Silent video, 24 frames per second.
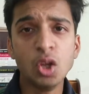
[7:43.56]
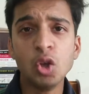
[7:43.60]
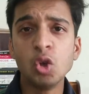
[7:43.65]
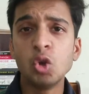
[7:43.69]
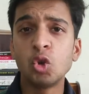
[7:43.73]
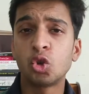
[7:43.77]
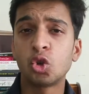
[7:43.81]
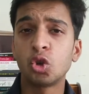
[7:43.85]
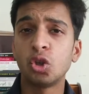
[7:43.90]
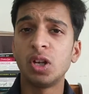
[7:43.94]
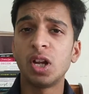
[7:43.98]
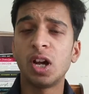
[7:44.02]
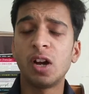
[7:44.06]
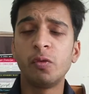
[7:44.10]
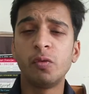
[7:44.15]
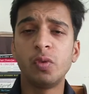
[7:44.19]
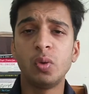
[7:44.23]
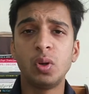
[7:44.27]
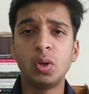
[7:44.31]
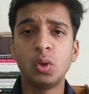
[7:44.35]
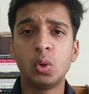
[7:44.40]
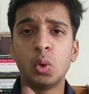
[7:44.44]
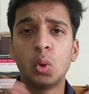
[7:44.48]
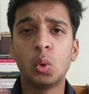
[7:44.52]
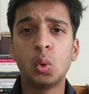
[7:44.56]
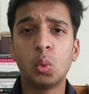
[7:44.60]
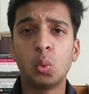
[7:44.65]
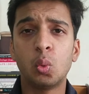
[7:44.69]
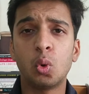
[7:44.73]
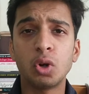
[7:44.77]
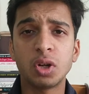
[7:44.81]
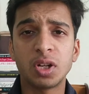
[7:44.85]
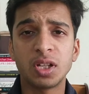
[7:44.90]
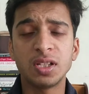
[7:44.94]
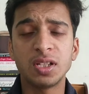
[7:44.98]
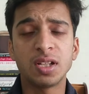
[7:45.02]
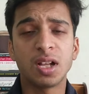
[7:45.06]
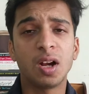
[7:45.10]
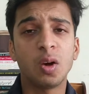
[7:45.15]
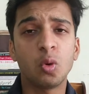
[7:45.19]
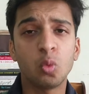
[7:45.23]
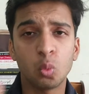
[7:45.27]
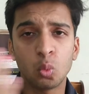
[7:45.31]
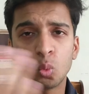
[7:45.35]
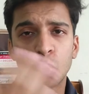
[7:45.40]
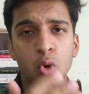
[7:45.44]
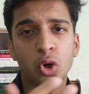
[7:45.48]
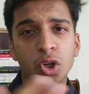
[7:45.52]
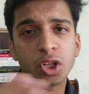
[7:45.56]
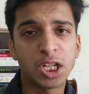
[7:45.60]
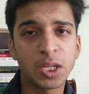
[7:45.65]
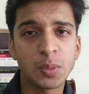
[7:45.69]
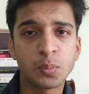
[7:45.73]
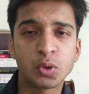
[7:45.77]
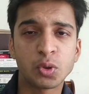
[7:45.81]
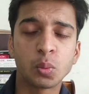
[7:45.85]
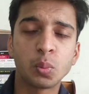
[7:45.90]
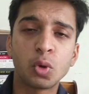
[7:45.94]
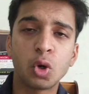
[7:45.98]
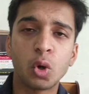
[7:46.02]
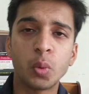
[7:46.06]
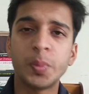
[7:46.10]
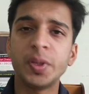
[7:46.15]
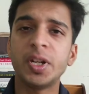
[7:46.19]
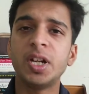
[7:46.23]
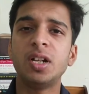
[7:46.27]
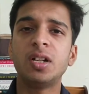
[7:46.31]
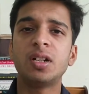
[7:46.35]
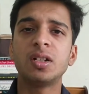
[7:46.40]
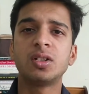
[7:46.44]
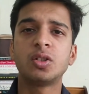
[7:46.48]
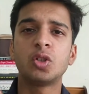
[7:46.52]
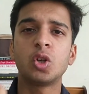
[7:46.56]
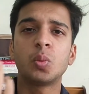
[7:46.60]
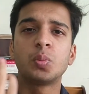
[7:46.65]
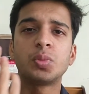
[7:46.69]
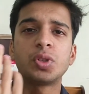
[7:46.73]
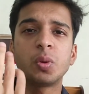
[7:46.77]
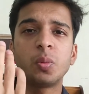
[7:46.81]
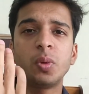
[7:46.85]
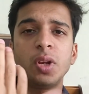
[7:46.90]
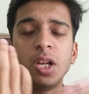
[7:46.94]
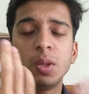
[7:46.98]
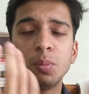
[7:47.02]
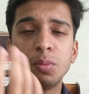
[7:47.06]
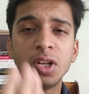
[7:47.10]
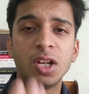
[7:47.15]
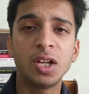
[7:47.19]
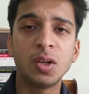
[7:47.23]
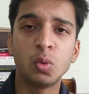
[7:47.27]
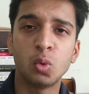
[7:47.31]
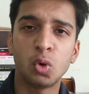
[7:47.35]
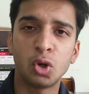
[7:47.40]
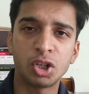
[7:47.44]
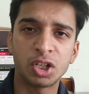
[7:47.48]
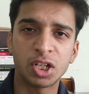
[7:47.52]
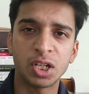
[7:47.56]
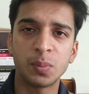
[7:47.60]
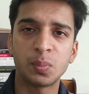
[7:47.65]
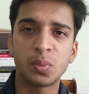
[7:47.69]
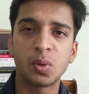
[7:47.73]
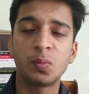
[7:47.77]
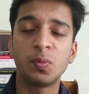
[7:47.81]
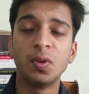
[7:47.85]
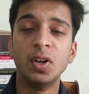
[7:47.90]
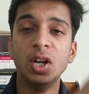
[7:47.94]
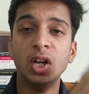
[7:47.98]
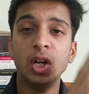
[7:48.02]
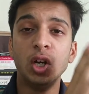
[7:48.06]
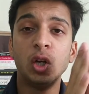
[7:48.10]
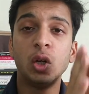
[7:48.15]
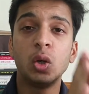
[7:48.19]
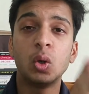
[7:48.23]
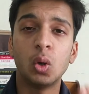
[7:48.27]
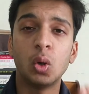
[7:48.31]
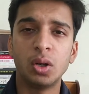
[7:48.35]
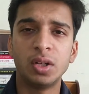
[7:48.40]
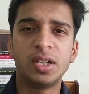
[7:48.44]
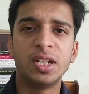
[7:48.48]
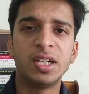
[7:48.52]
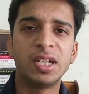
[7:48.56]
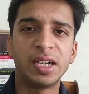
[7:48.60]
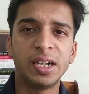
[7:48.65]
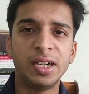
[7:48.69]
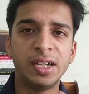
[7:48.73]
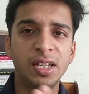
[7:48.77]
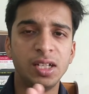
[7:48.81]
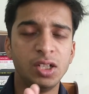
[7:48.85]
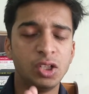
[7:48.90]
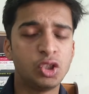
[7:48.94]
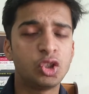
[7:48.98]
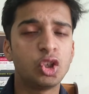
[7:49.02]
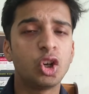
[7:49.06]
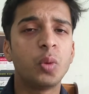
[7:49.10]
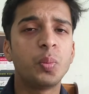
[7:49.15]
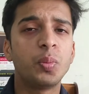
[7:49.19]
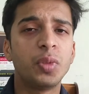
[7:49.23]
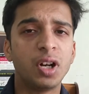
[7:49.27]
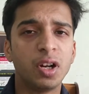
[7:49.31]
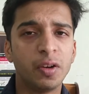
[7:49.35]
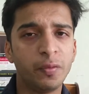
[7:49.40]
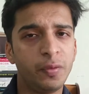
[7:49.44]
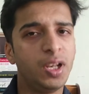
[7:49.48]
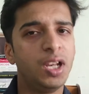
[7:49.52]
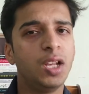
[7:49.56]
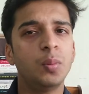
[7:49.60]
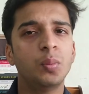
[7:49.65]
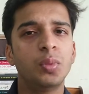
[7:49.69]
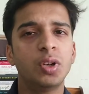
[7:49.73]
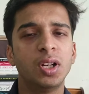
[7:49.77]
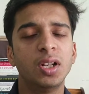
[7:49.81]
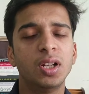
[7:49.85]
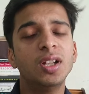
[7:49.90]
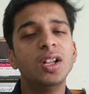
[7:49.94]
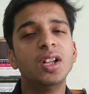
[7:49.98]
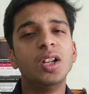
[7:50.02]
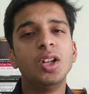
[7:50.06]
So now we will go, what types of copywriters jobs available and what type of content writing job available.